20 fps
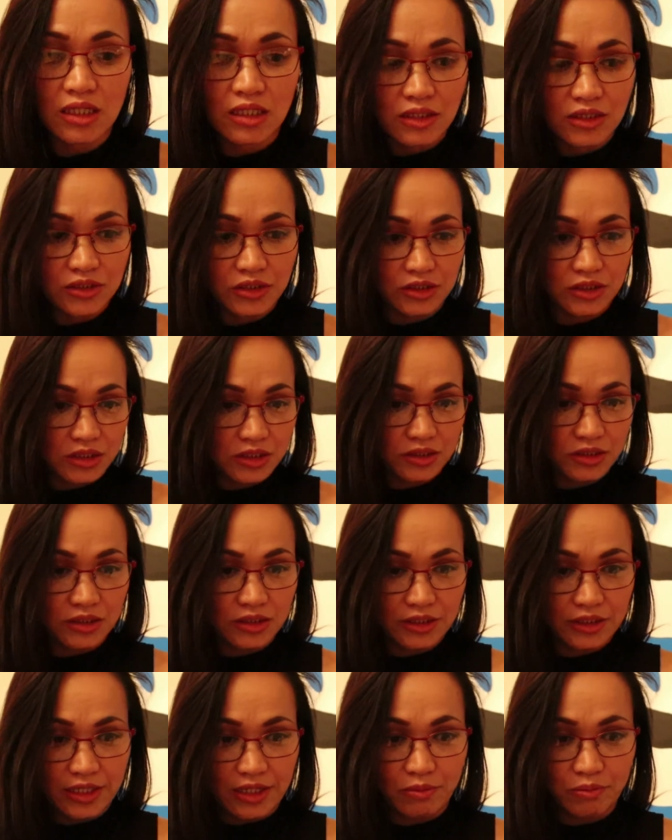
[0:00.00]
serial
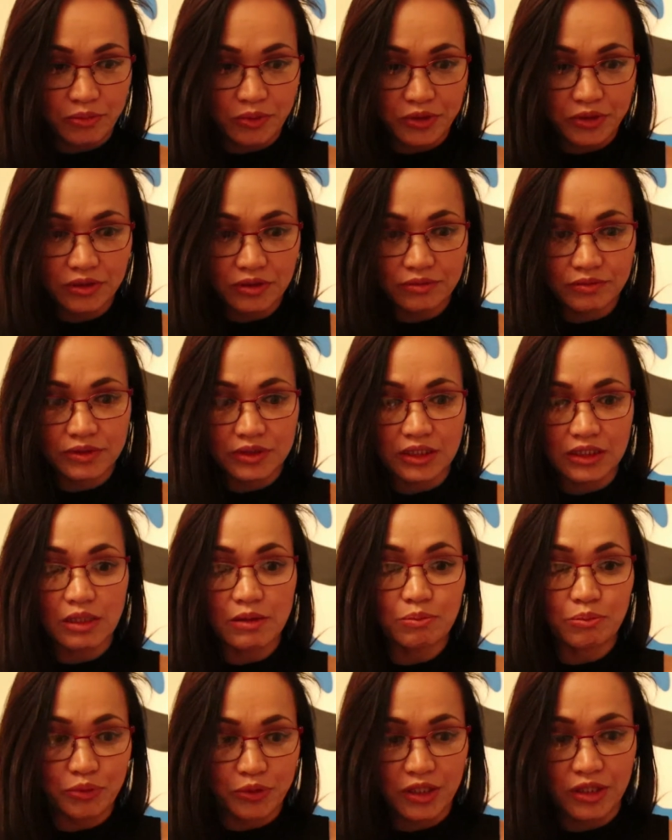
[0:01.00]
number that
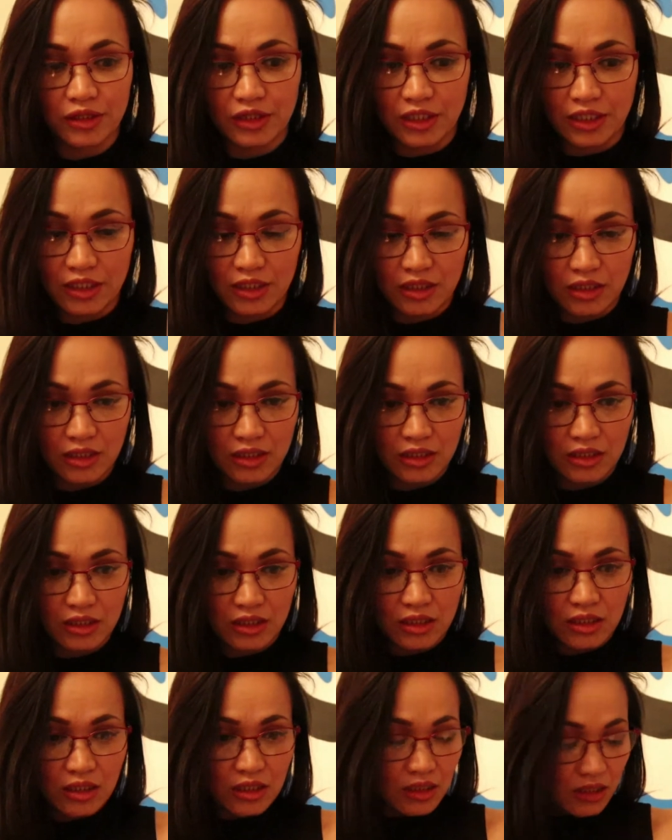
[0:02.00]
imprinted
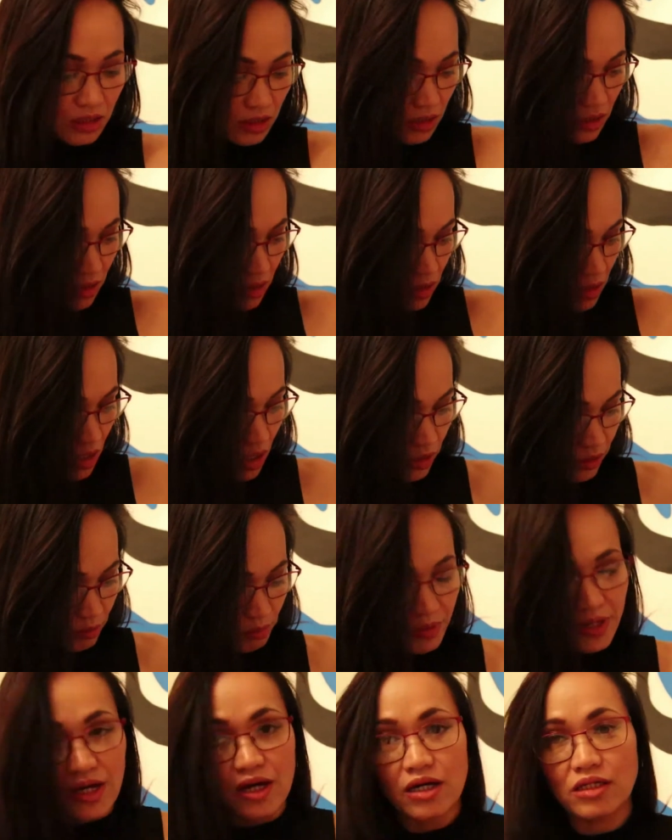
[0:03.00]
on the
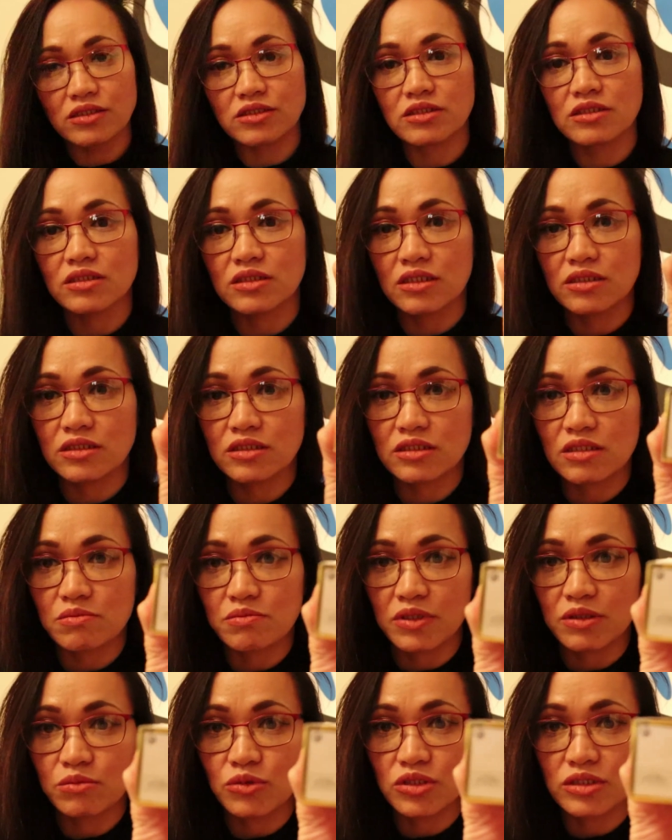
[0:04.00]
box. This is the
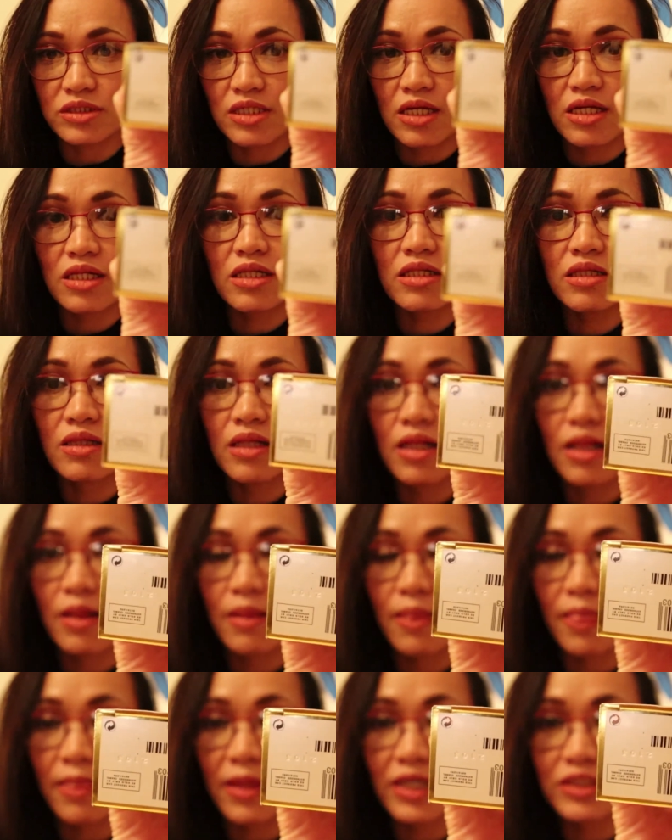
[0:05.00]
Mademoiselle.
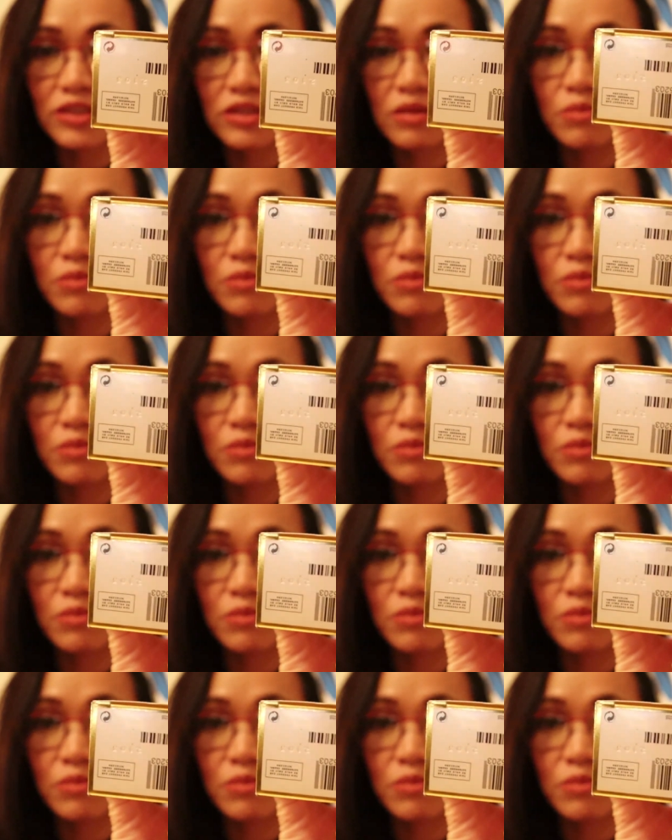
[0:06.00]
It's